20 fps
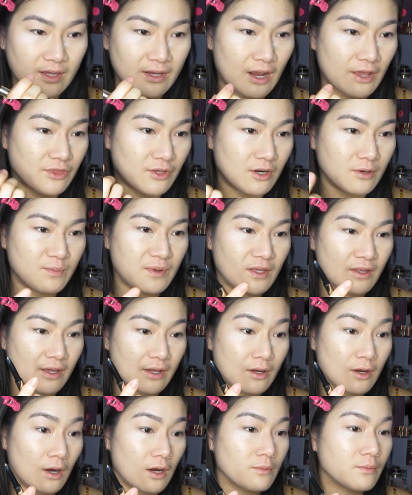Like I thought it'd be
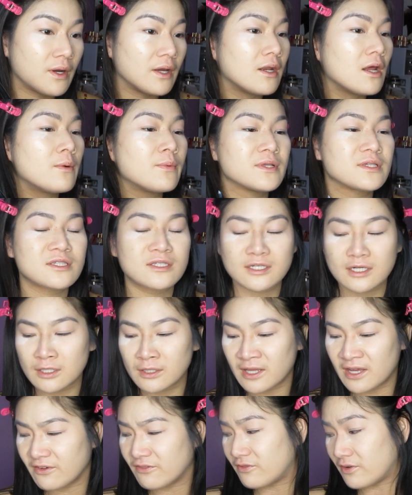like gone by now, but it's
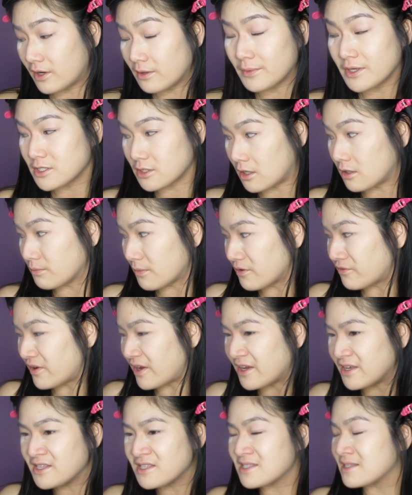still like very much on my
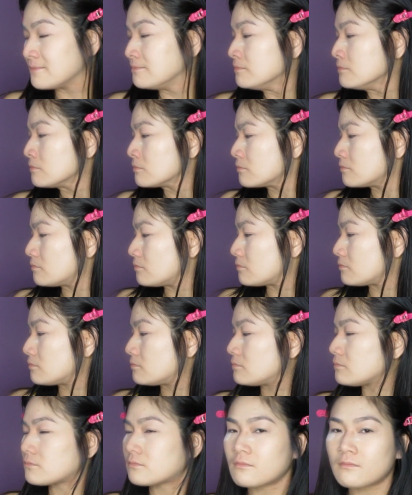face.
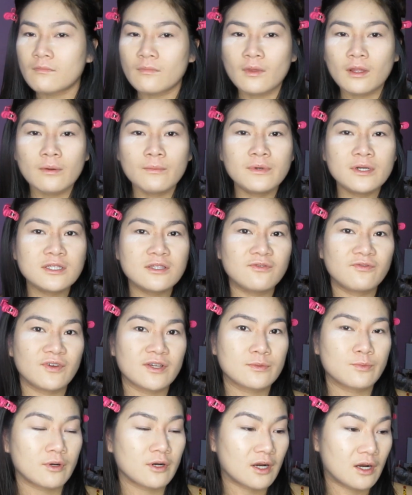I'm just
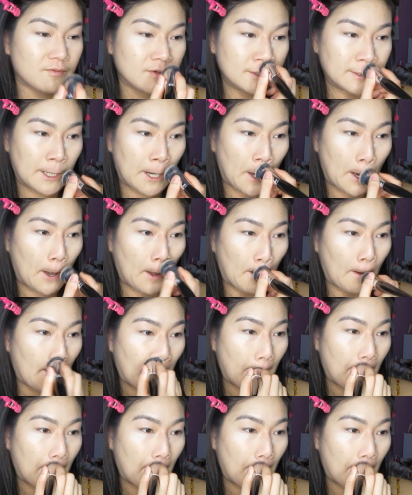fix more coverage here.